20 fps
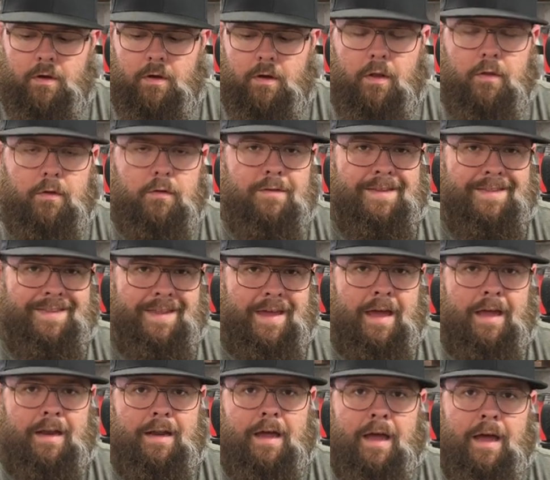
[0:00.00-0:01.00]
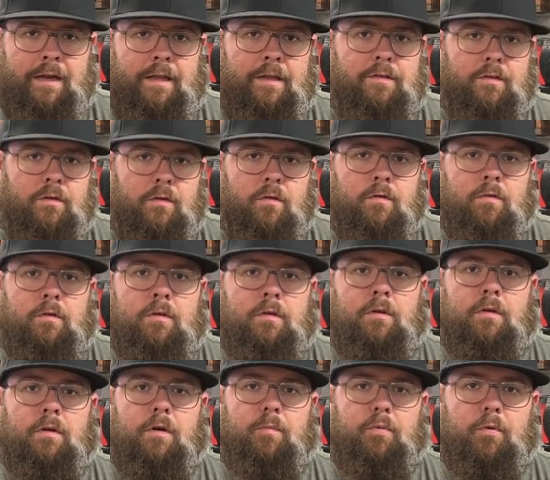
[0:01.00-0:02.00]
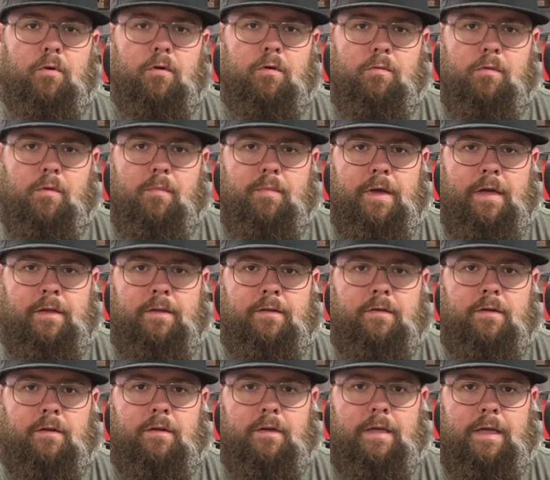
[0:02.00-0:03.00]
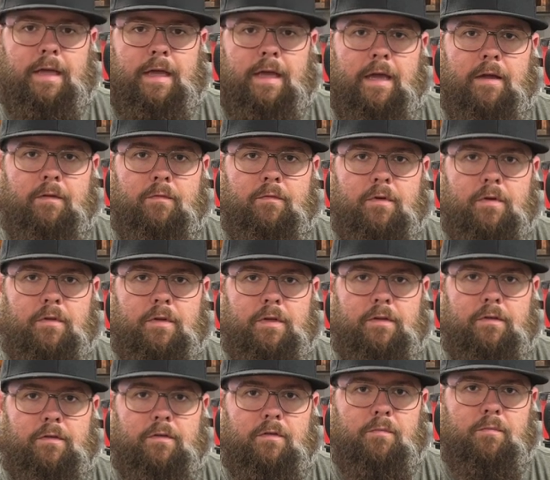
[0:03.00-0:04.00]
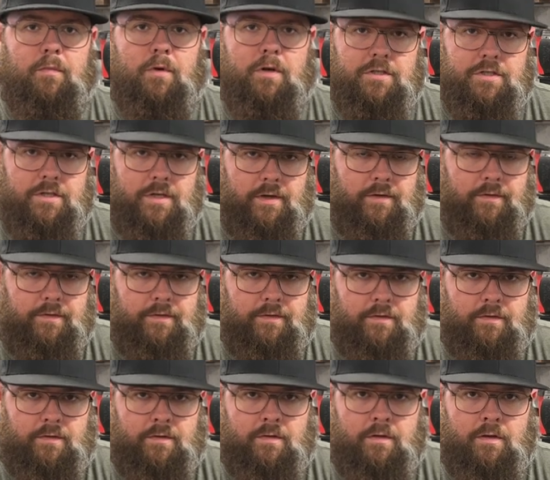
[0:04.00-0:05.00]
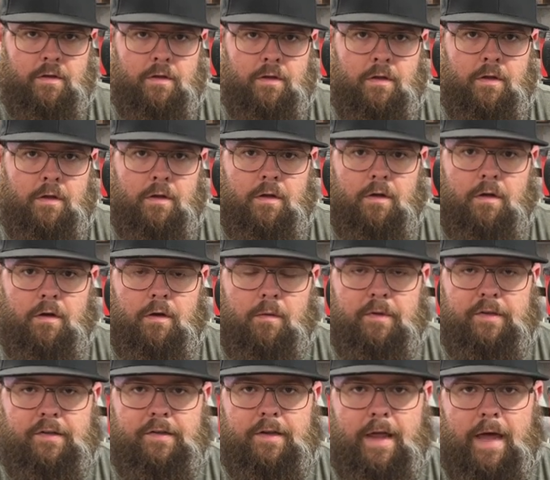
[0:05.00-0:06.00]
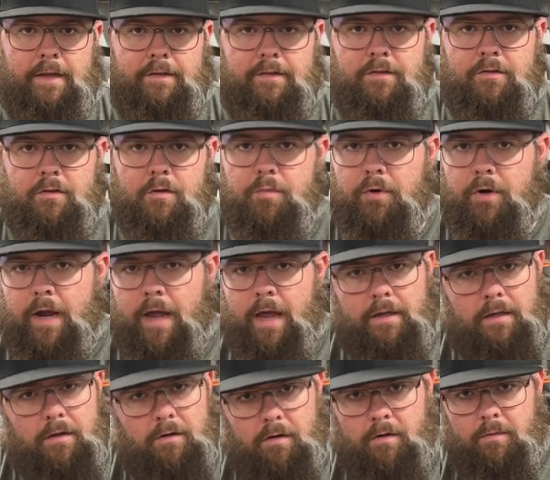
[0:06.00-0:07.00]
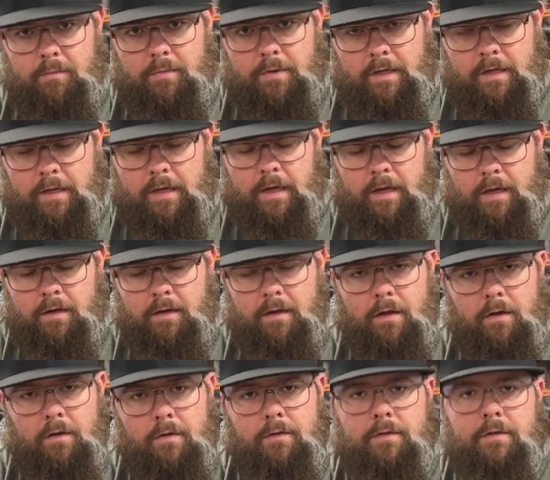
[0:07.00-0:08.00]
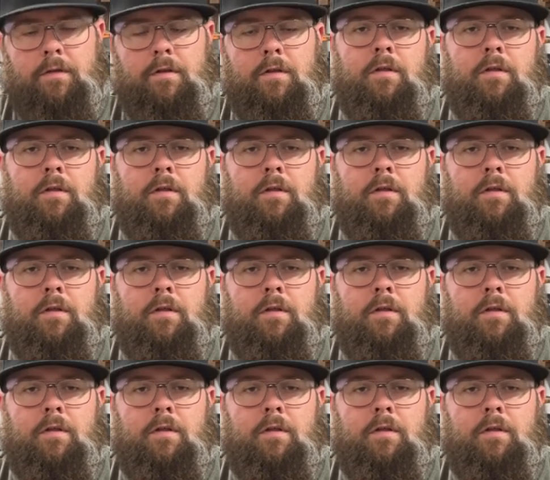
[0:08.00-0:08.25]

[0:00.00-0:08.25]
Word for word: Other than that, on its own, a portable bandsaw can't really do much else. Um, it's not super accurate being handheld.